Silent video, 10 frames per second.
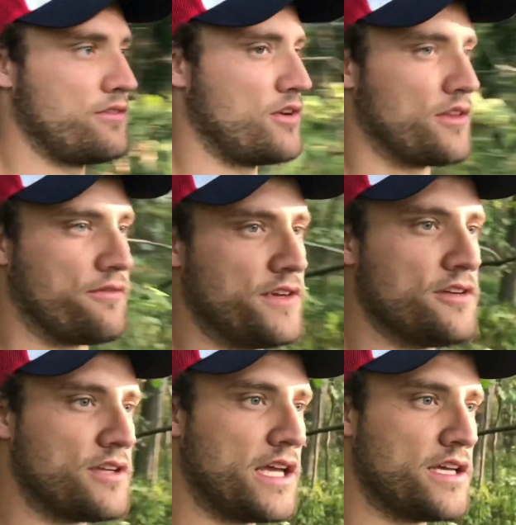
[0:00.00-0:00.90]
it on the
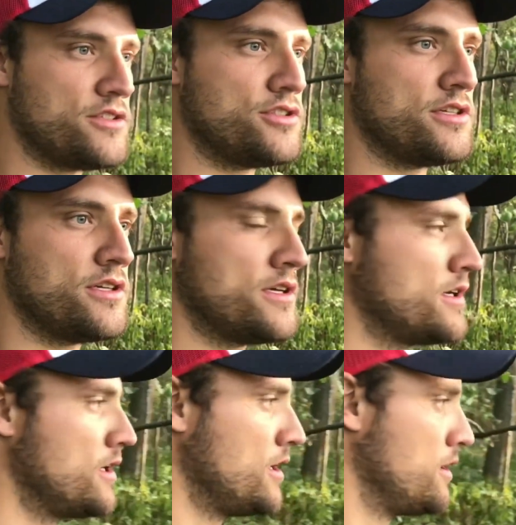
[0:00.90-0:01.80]
field edge,
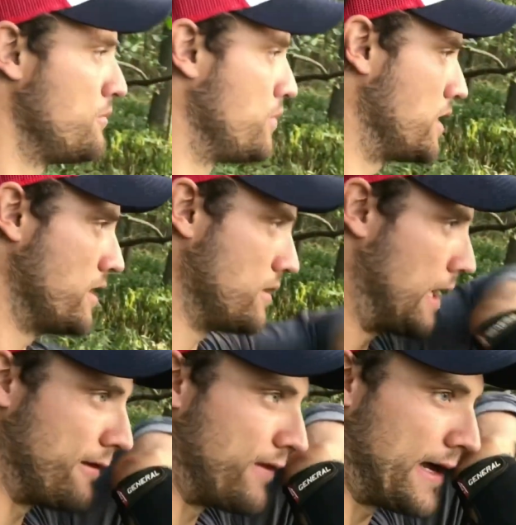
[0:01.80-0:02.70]
but
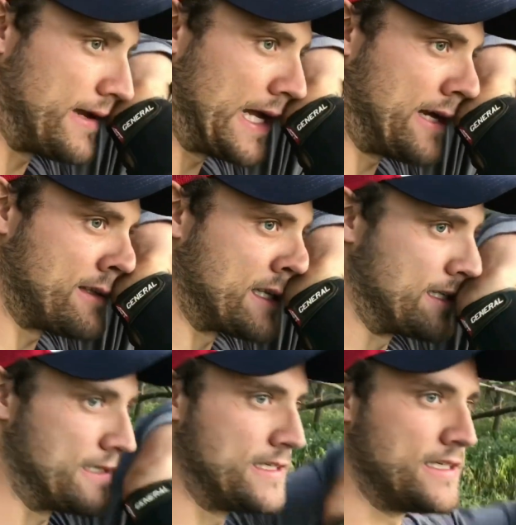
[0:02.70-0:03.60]
I found out that
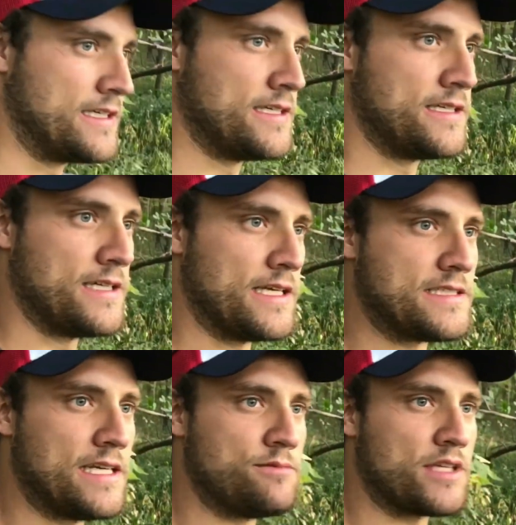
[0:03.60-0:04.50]
it
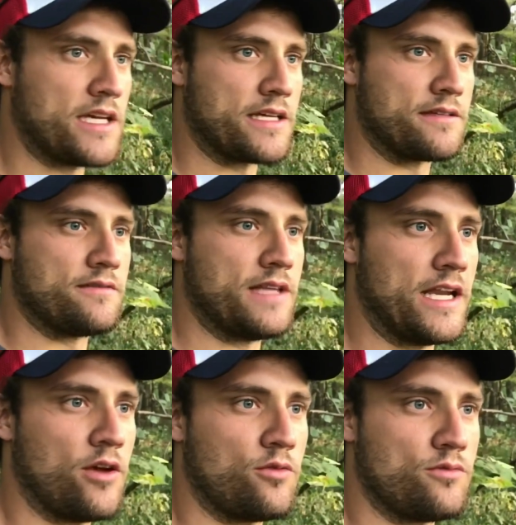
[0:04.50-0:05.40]
seems like they
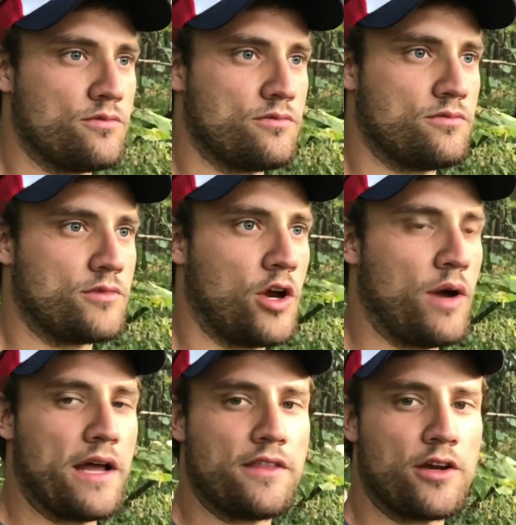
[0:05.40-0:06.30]
don't go
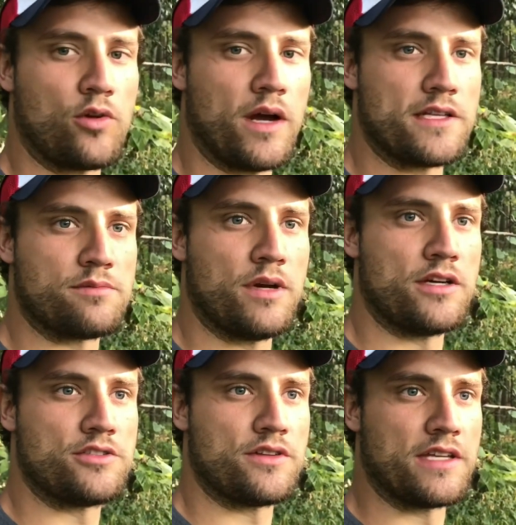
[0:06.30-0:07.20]
out there quite as
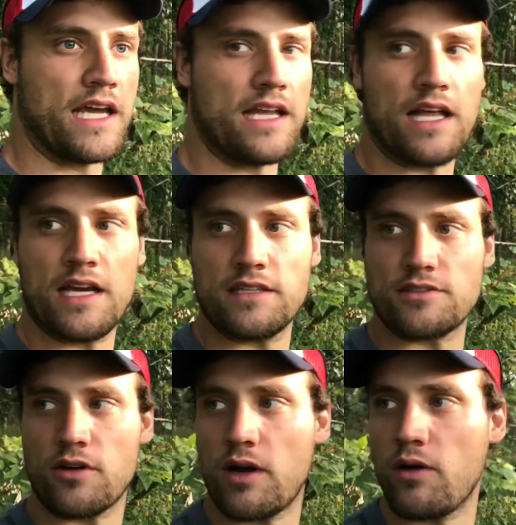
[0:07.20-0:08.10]
much in the daylight,
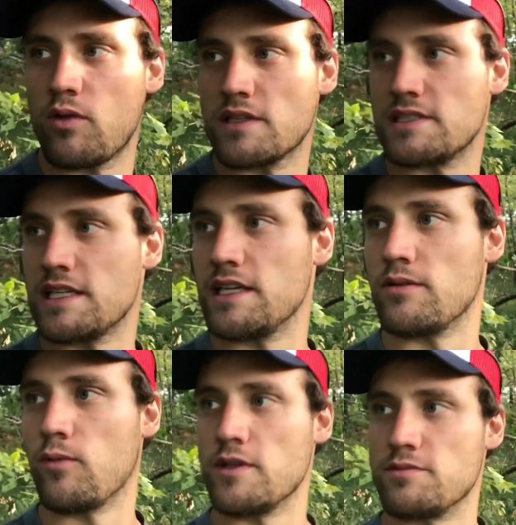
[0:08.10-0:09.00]
so I want to see
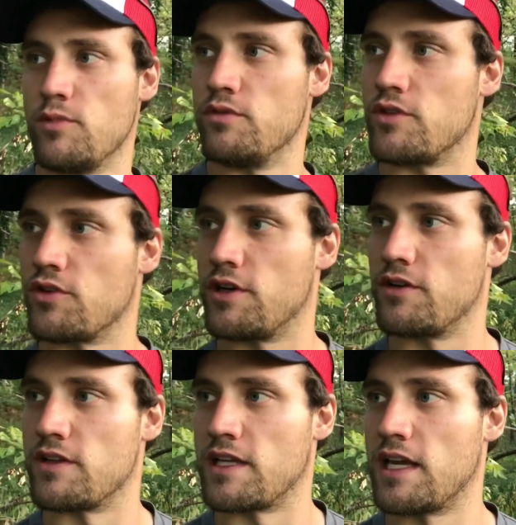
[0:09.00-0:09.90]
what's moving through here
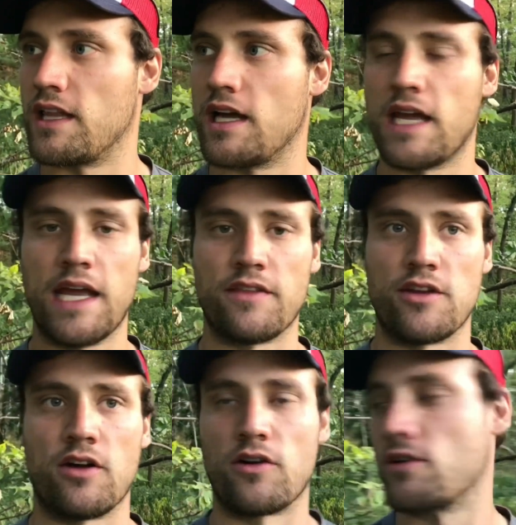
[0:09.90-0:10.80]
in the daylight and the
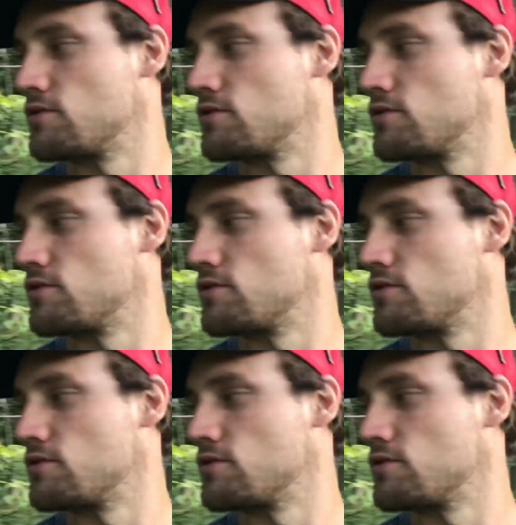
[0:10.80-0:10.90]
dark.